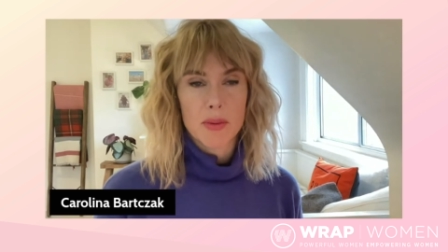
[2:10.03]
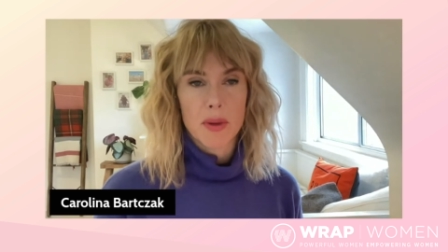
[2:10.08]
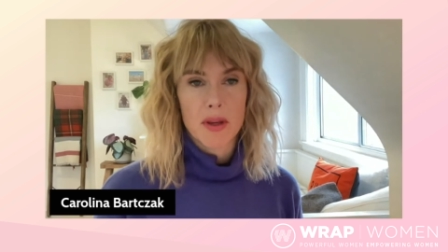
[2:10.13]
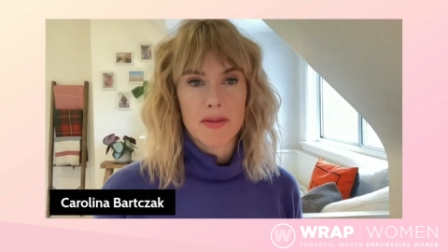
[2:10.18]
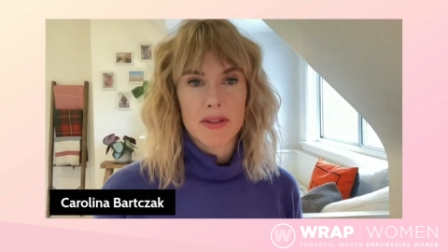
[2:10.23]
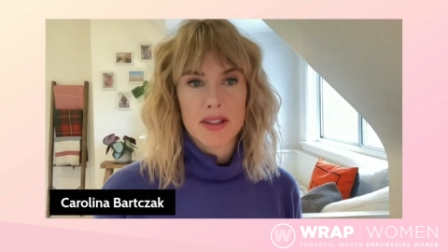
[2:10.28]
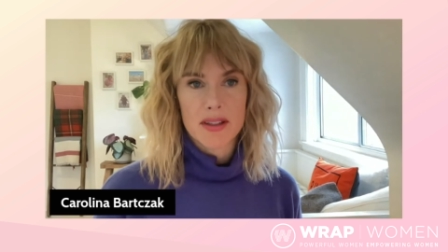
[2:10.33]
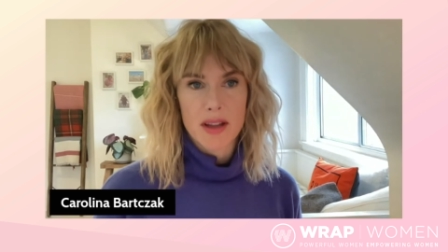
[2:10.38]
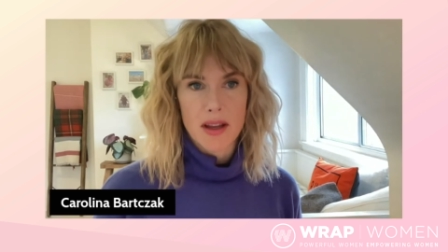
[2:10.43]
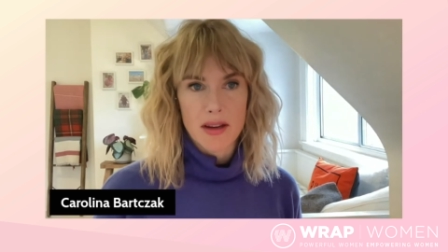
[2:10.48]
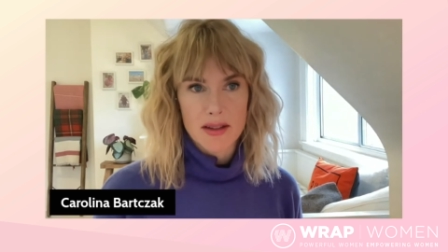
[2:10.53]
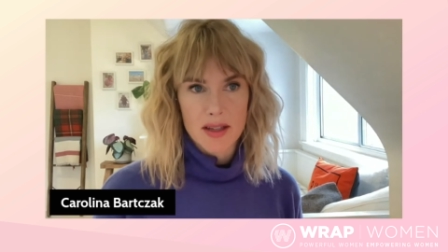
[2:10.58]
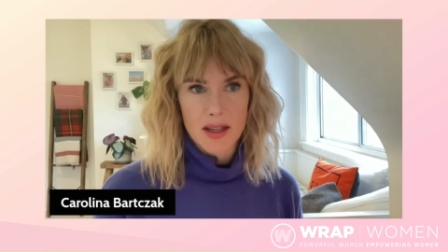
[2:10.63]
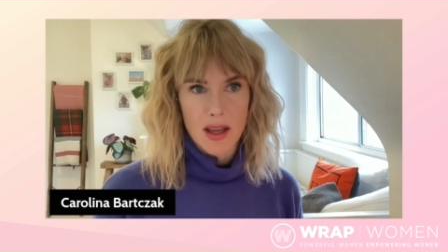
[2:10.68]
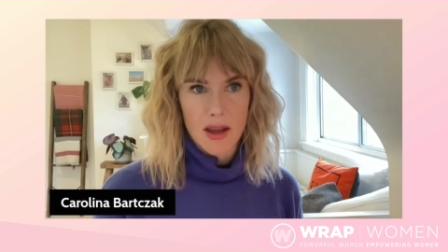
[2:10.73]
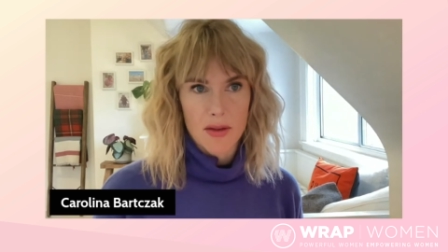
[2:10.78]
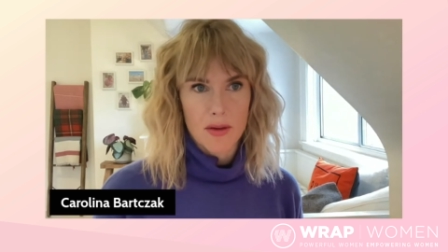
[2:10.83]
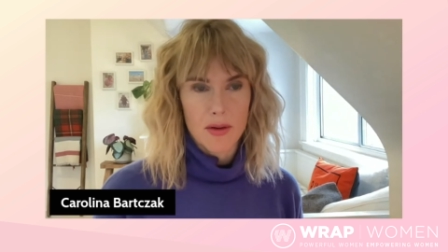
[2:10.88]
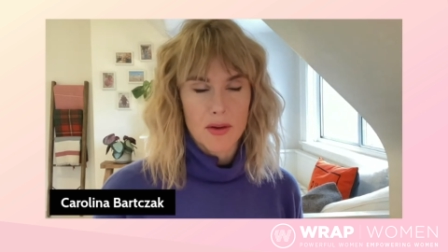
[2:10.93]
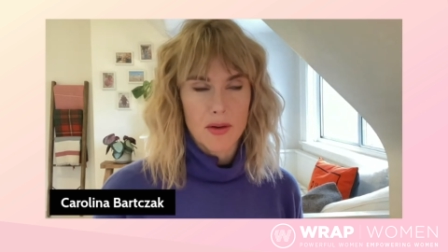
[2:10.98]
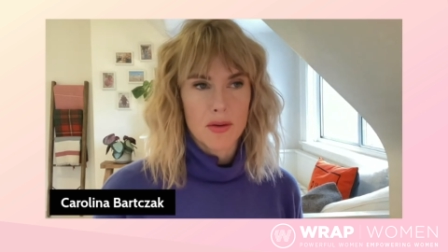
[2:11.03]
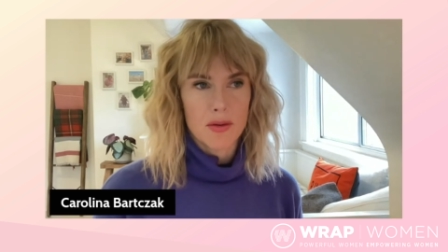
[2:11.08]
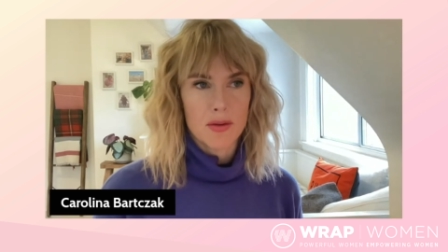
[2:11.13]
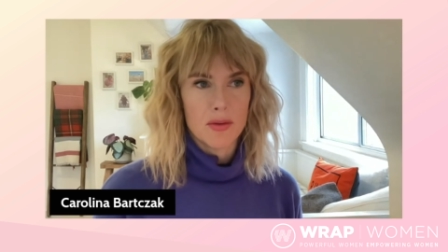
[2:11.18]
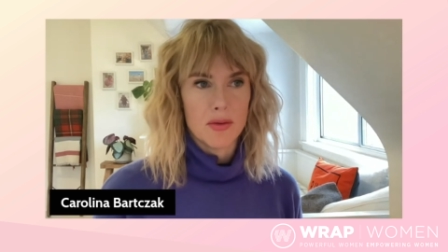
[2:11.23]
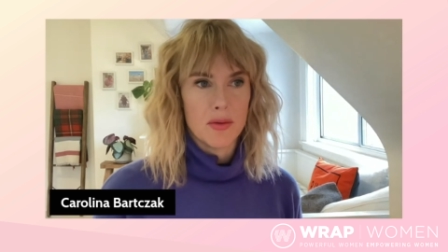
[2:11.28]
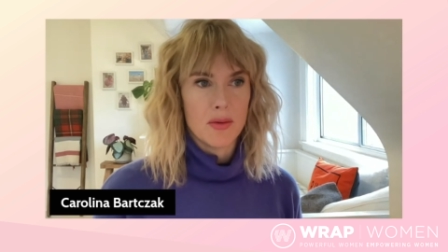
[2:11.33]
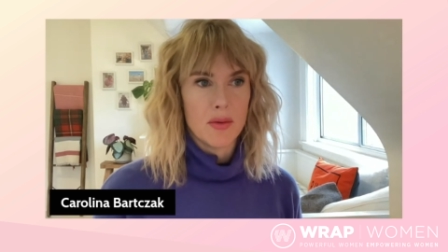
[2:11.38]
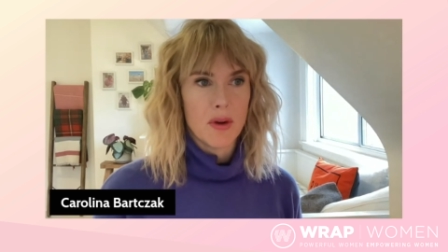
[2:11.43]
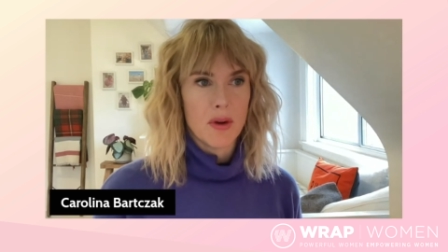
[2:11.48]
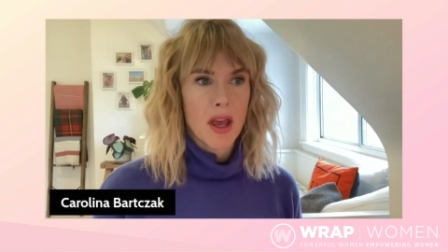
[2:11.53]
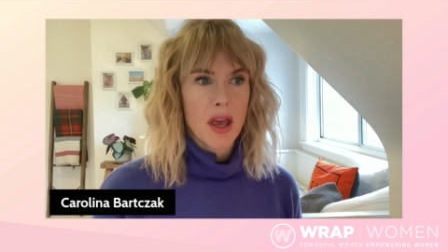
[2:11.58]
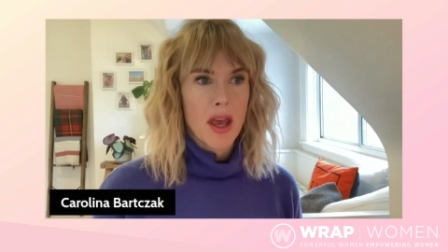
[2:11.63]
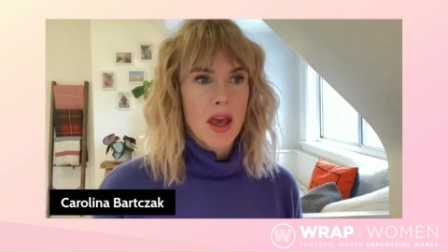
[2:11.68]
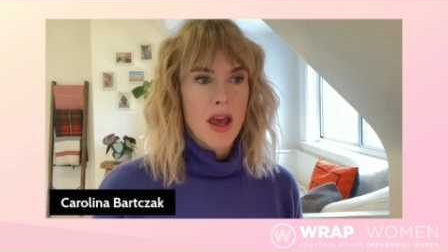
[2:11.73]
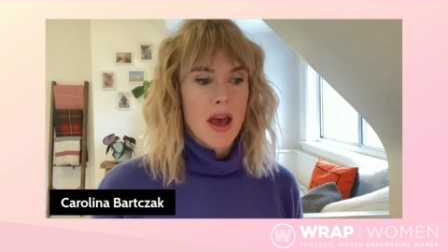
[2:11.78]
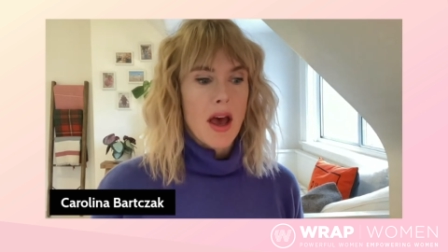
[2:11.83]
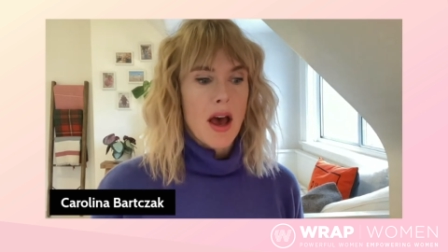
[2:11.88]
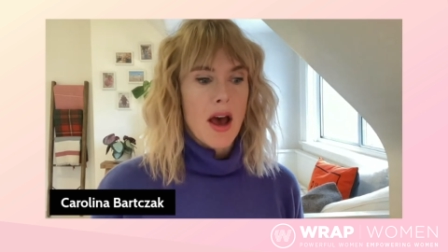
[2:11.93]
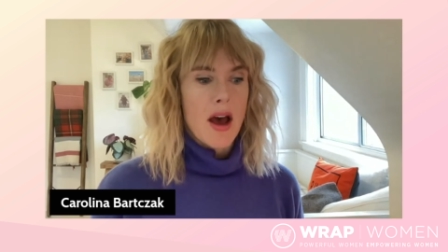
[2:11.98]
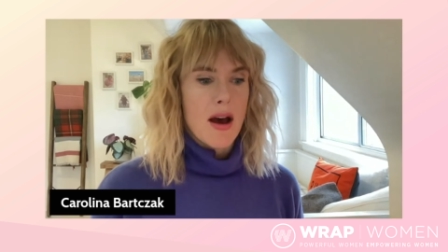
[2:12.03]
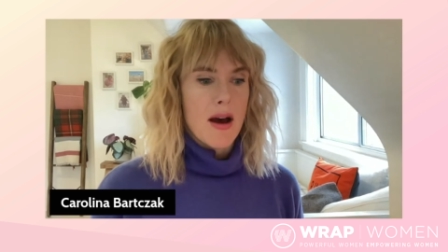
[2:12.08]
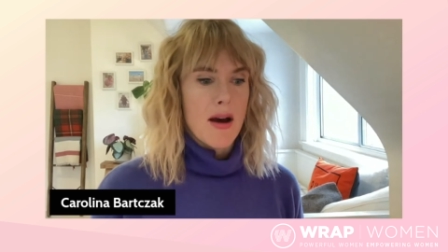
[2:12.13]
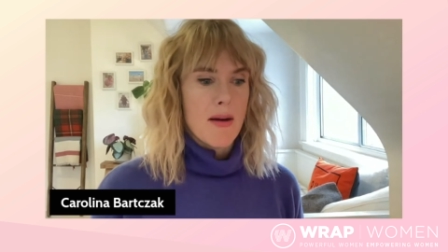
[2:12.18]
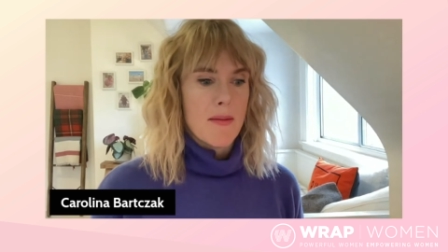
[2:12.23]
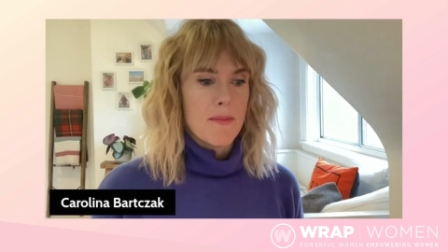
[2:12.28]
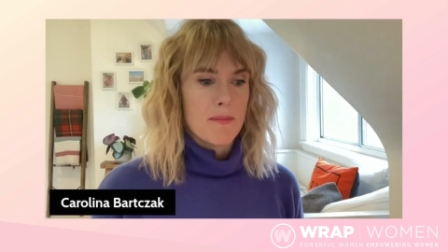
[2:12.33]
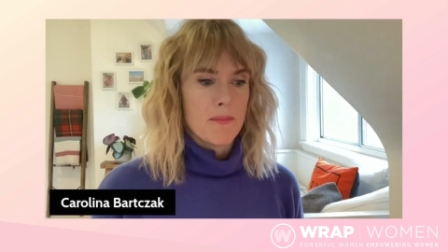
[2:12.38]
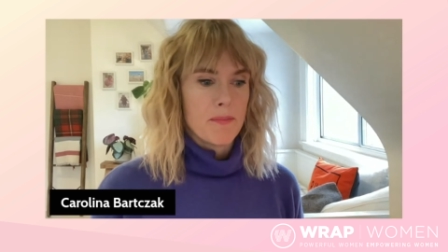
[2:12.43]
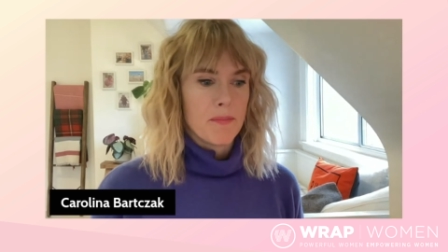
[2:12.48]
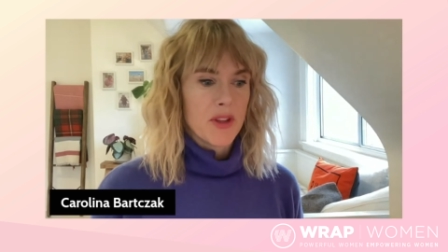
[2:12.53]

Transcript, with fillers: We have a son together who um,